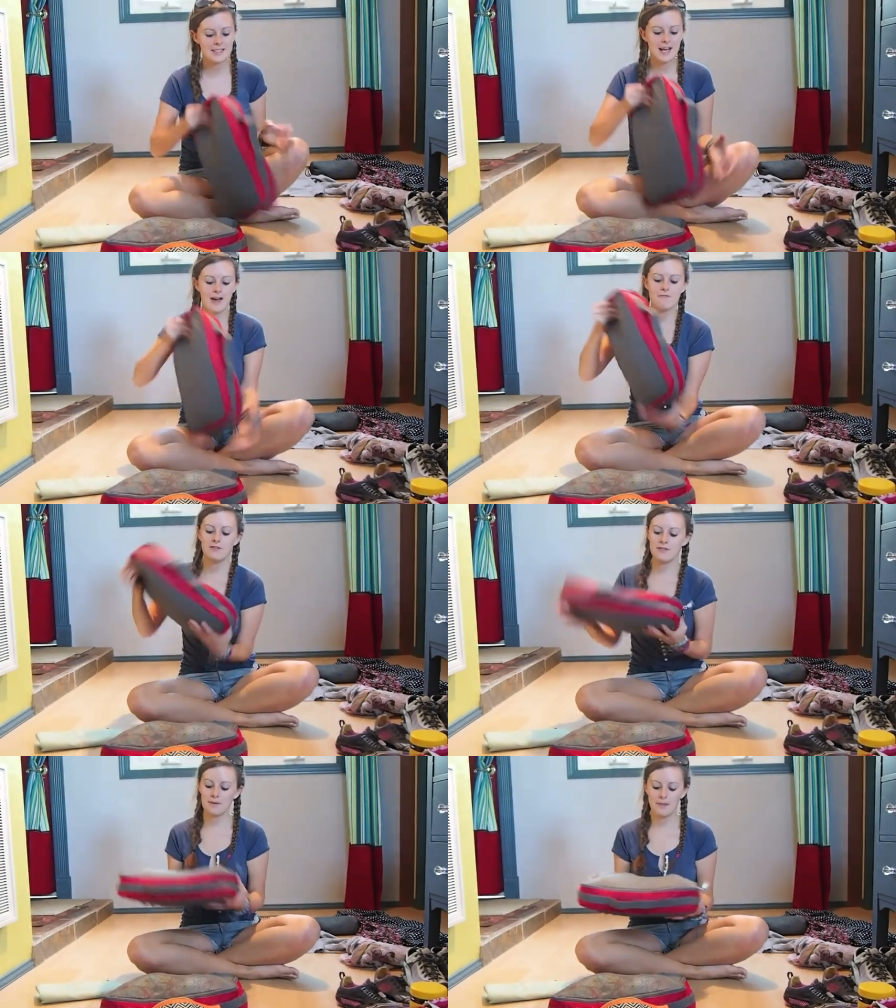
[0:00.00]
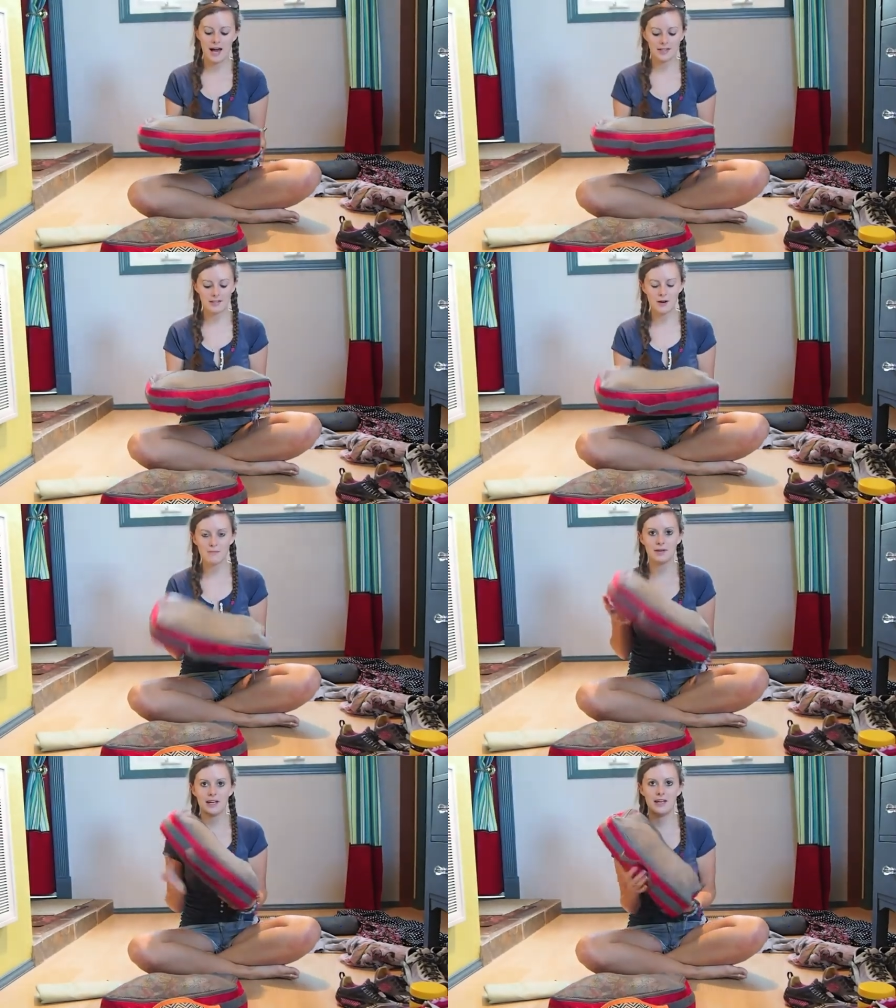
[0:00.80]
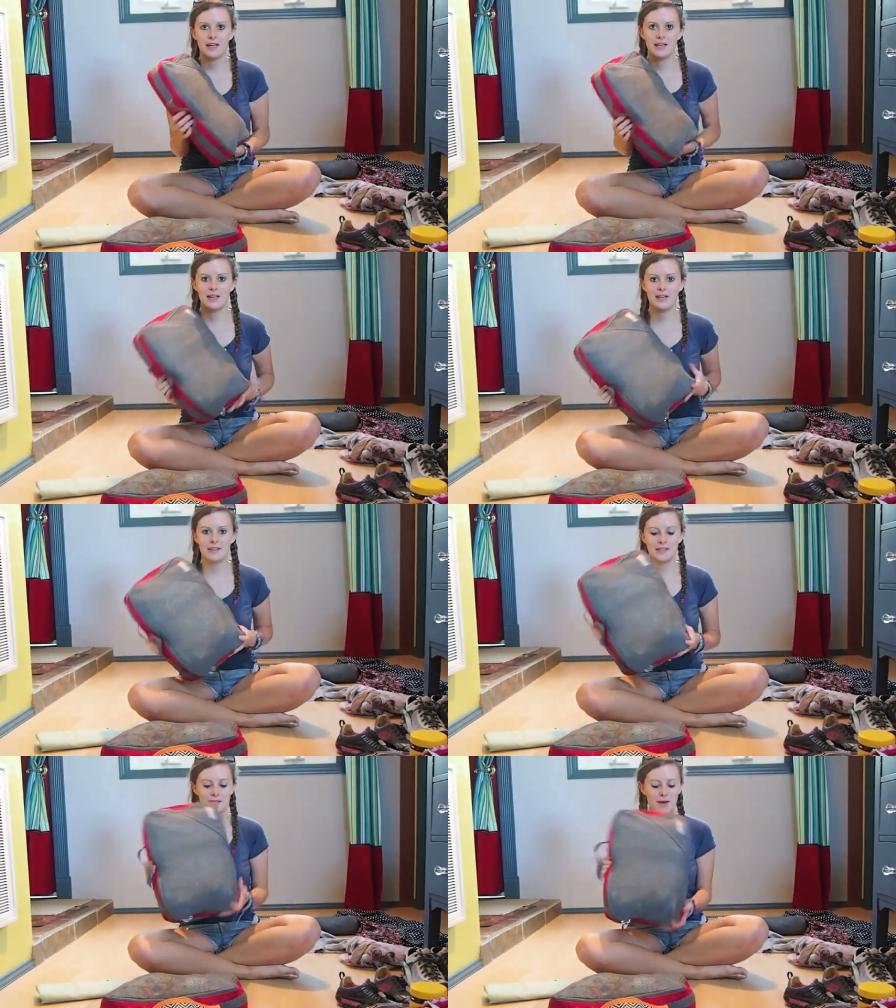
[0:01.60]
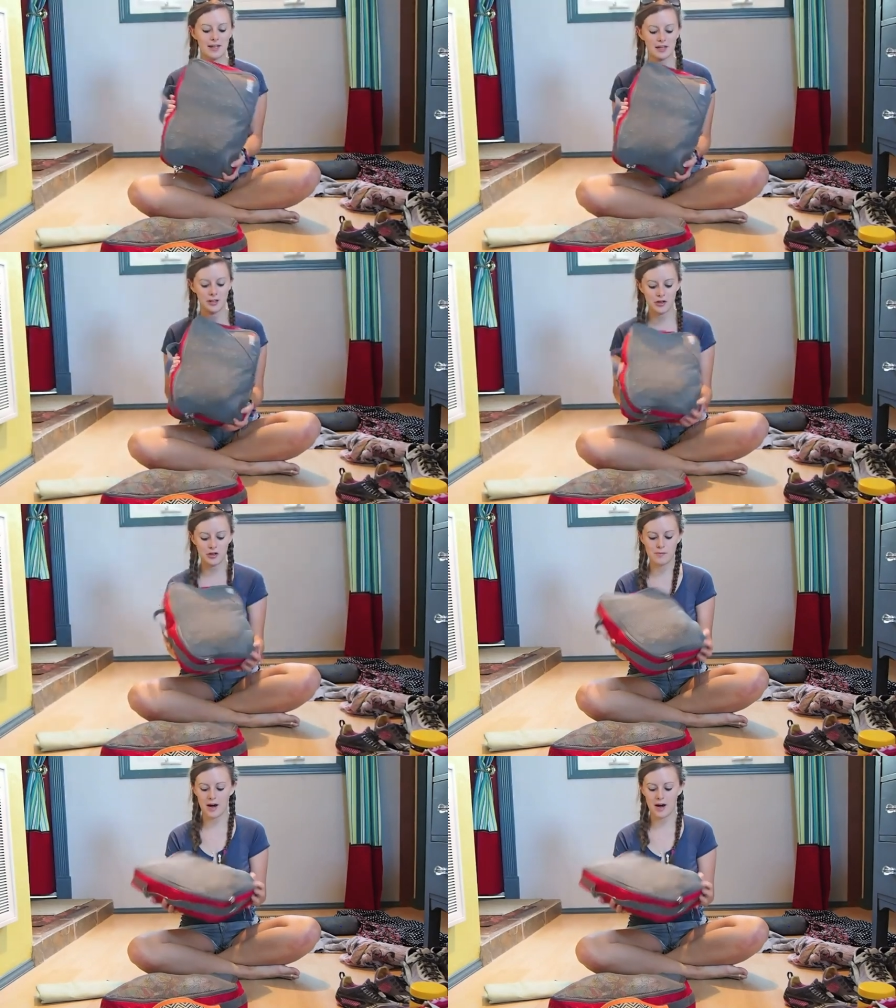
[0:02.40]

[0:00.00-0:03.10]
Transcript: Everything packed up in this packing cube.